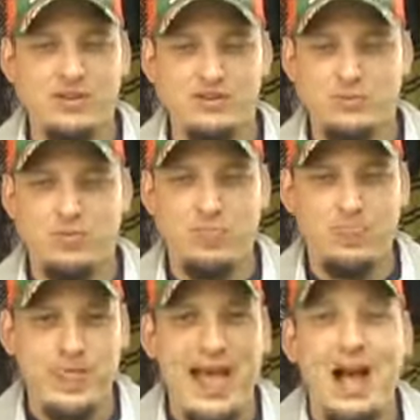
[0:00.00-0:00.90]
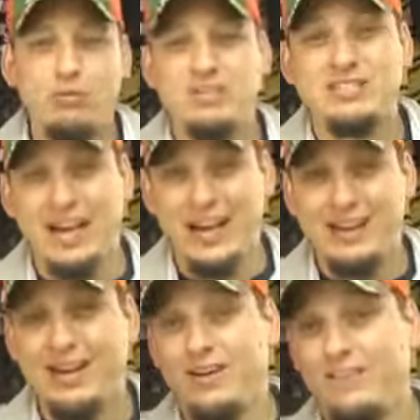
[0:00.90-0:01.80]
find you?
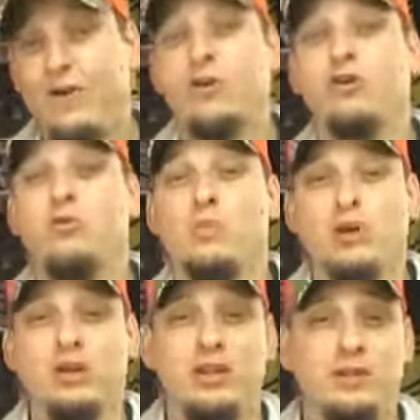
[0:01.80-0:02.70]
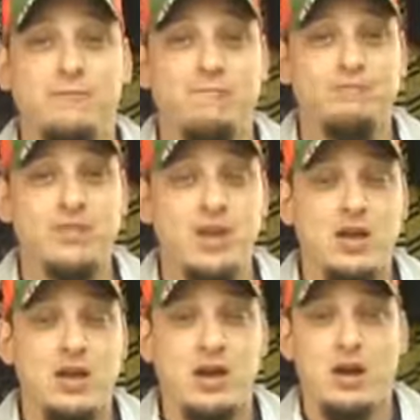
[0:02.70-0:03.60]
Outside of article marketing.
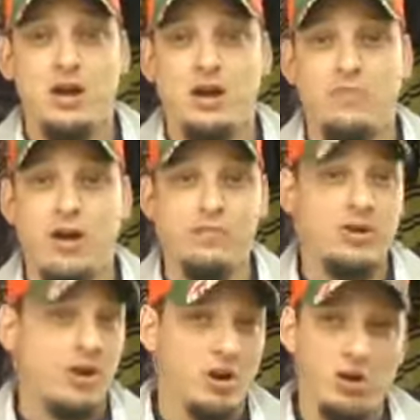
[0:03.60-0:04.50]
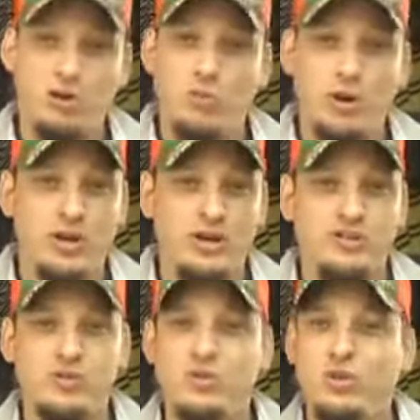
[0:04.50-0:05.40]
I'm good at article
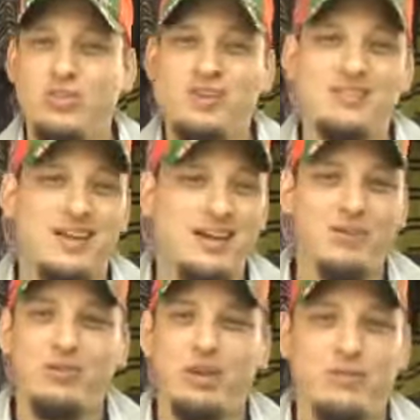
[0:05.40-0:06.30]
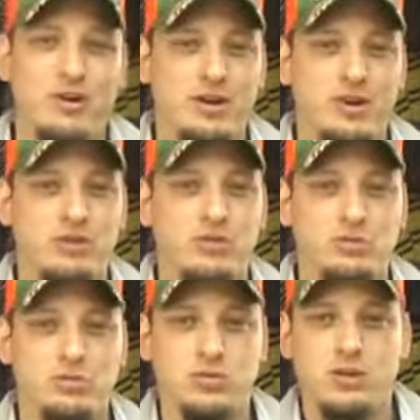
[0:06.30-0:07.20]
marketing too. The only thing is I don't like writing
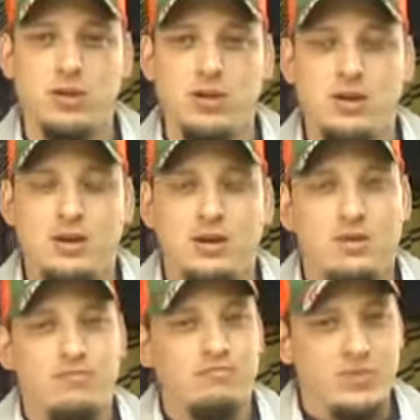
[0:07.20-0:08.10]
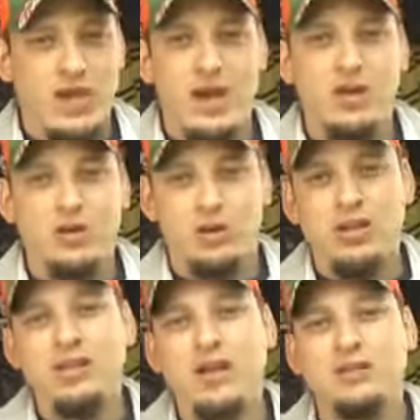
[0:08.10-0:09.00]
articles. Yeah, I can go to
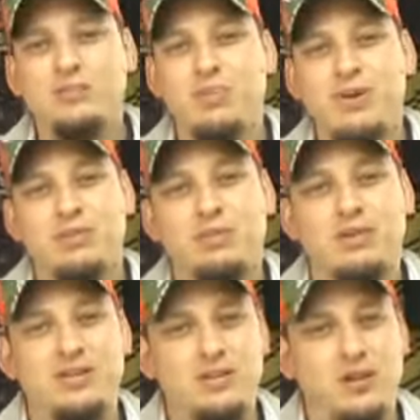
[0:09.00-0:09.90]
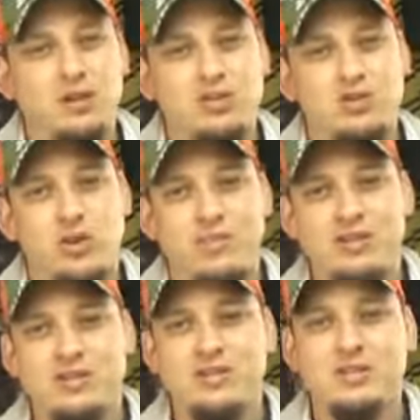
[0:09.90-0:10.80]
Elance and pay somebody $10 to write
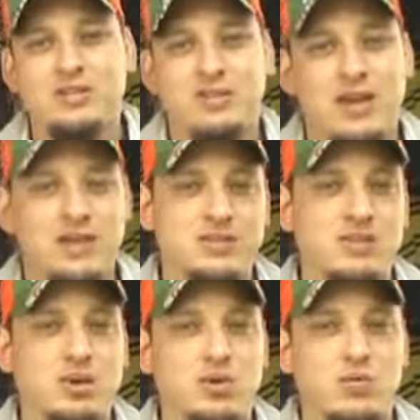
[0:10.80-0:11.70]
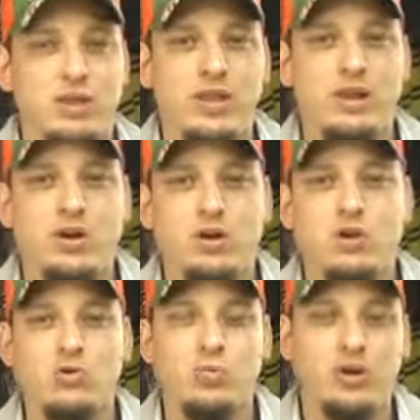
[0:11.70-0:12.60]
me a decent SEO related
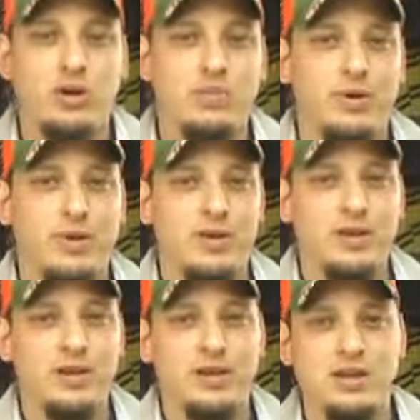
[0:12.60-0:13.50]
article, put it up on